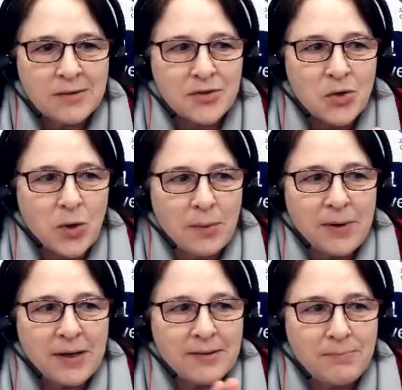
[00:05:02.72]
There's quite a
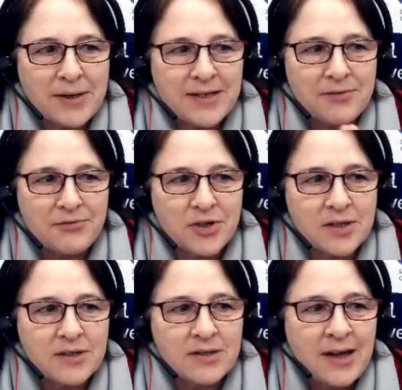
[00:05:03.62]
big
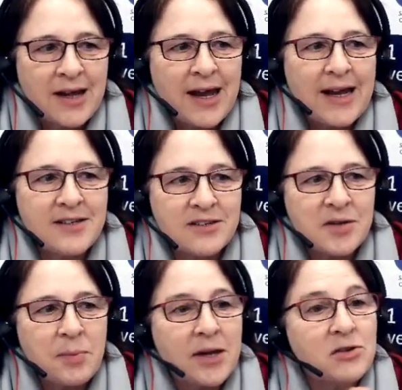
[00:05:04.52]
difference. It does
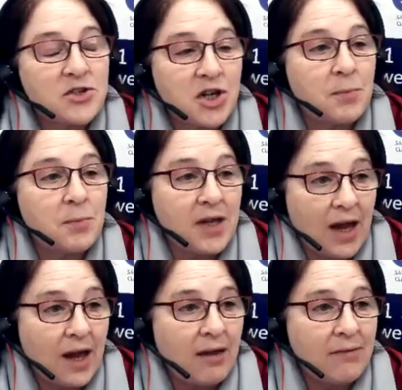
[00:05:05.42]
depend on the time of the
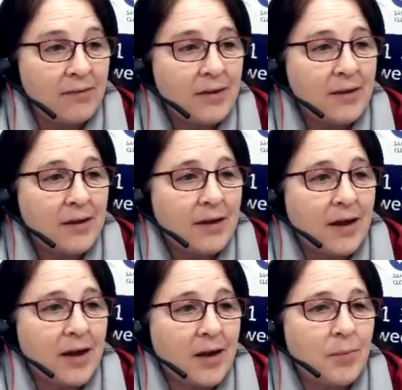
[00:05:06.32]
year.
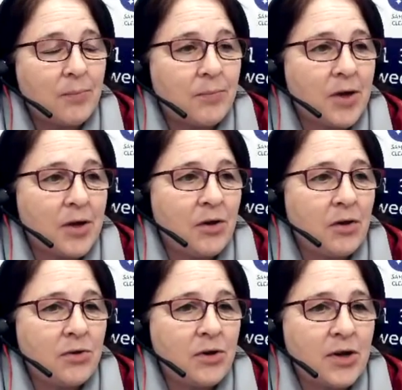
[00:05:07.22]
You
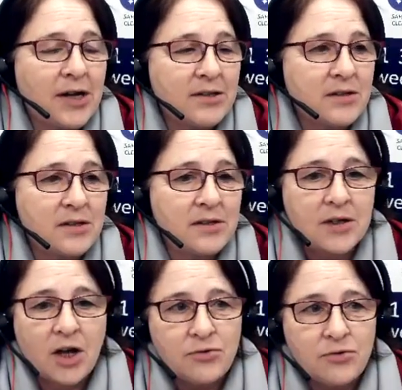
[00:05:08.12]
know, Newcastle and the
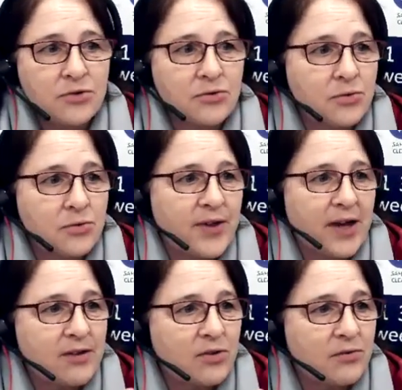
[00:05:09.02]
coast and all of
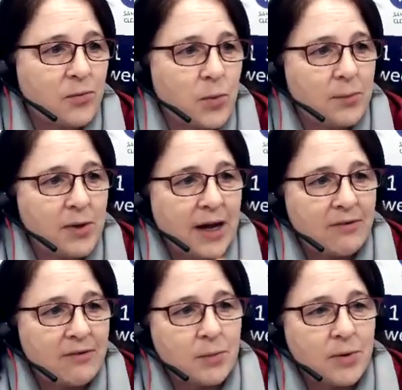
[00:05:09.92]
that, sort of, we have
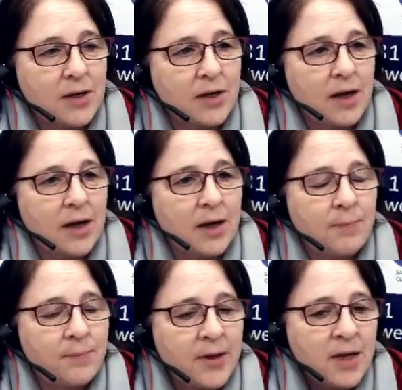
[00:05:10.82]
our
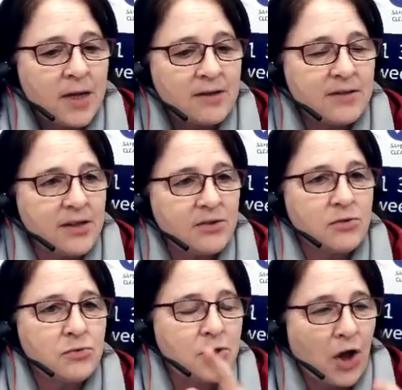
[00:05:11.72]

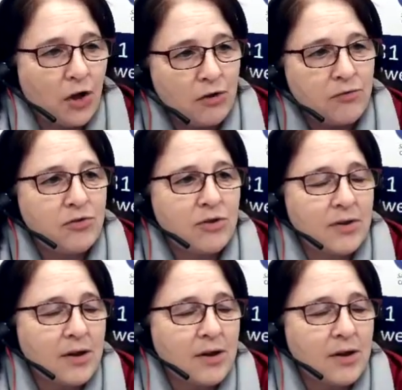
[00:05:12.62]
seasonal curves.